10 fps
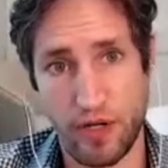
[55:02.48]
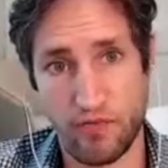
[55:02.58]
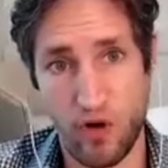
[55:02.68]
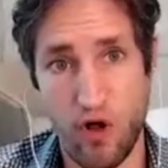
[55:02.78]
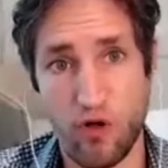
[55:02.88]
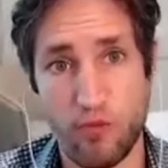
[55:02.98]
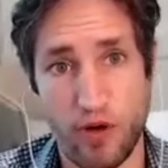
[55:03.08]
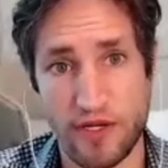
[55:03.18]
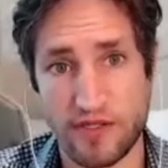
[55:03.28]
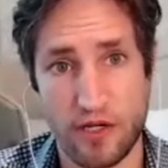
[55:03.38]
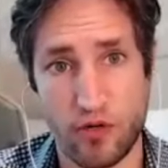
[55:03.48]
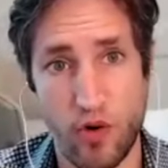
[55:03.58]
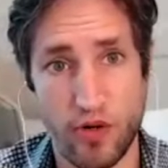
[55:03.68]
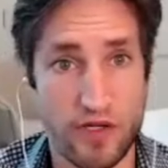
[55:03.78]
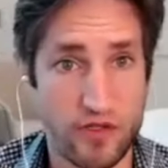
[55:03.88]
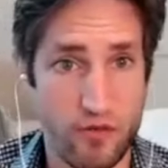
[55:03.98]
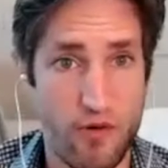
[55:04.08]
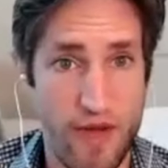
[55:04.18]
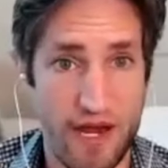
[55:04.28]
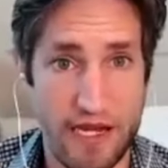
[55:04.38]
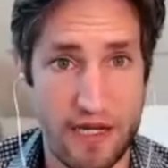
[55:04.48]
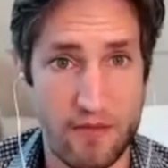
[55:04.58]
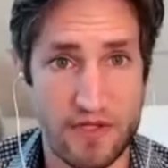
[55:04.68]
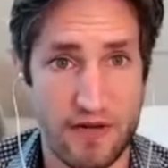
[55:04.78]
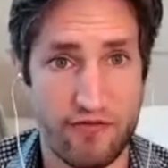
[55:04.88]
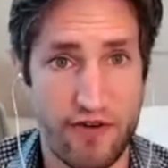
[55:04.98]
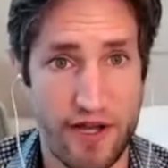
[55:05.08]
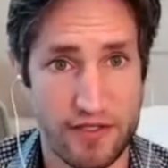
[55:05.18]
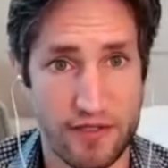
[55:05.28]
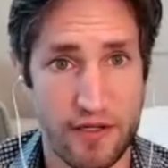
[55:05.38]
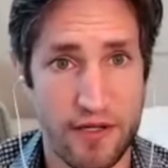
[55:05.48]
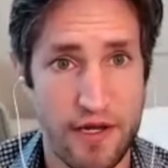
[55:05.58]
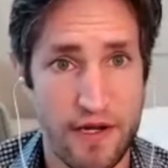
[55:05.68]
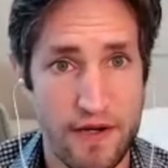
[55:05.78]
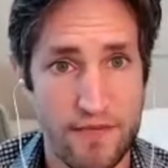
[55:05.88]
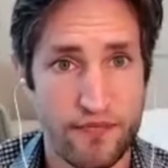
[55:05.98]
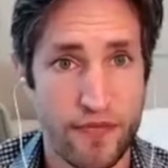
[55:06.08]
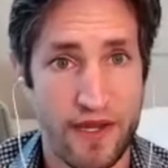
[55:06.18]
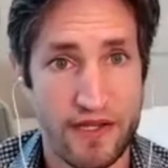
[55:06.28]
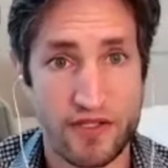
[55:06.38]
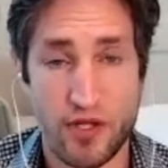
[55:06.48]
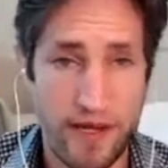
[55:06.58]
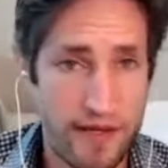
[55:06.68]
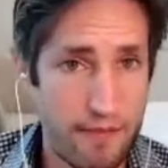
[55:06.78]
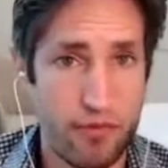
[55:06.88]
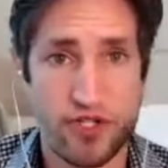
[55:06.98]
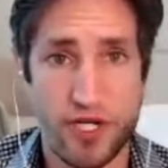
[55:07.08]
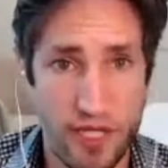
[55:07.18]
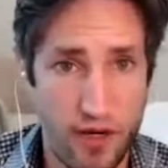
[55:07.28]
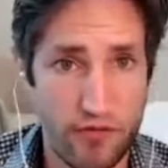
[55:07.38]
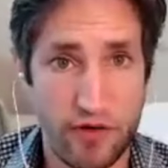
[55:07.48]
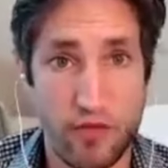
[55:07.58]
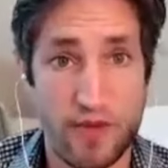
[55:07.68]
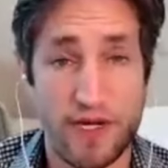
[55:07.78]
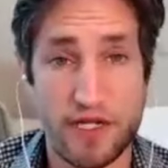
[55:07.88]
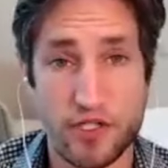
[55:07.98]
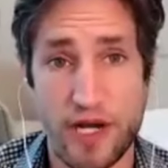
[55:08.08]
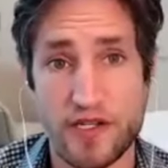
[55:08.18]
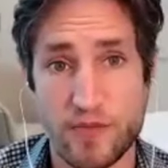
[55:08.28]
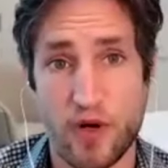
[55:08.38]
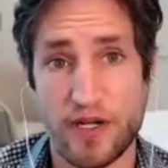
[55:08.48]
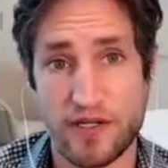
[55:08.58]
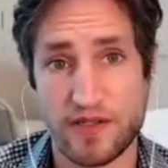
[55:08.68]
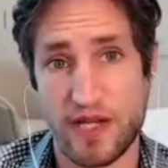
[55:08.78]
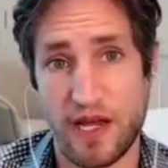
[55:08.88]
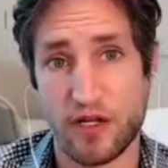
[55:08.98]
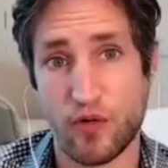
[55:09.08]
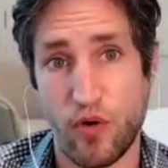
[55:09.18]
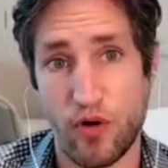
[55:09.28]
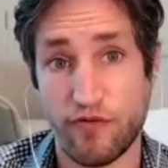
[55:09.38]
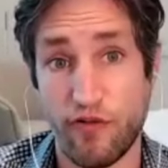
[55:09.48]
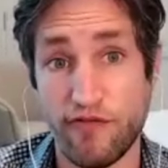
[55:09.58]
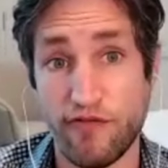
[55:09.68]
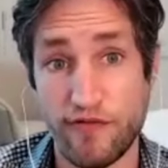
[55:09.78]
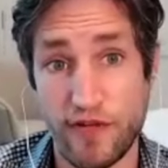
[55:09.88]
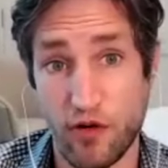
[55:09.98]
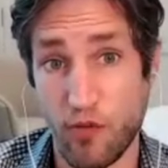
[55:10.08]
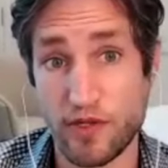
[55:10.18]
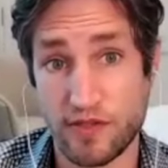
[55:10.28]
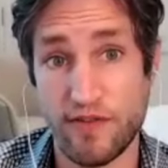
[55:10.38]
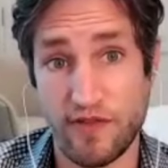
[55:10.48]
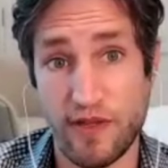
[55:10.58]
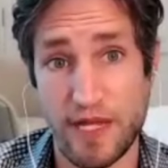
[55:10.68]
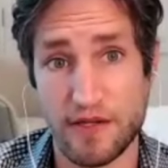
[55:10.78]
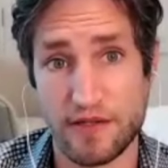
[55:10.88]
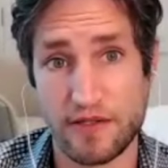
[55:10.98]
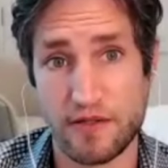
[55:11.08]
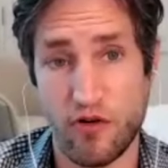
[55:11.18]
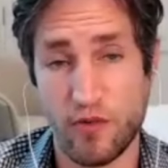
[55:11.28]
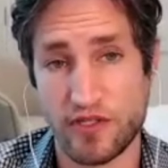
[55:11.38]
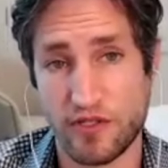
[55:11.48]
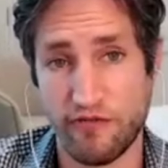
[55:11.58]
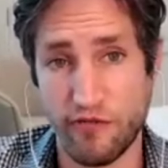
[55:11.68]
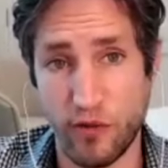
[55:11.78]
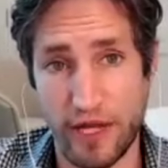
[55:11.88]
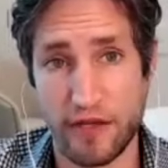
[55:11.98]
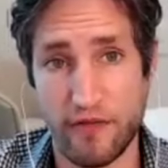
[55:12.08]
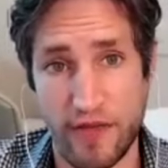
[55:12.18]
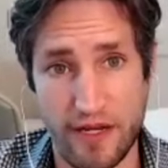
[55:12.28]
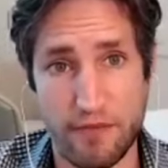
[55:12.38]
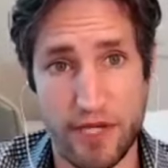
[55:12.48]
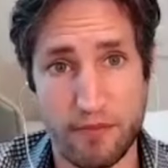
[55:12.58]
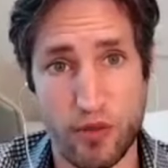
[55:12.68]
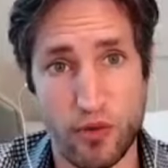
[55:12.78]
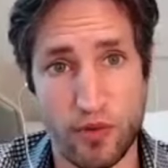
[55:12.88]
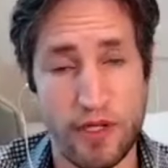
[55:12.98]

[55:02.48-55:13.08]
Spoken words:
If your whole body is underwater, you swim about 80% faster. And so he kept pushing the envelope, and he trained his body to stay underwater for almost 50 meters, almost the full length of the Olympic pool.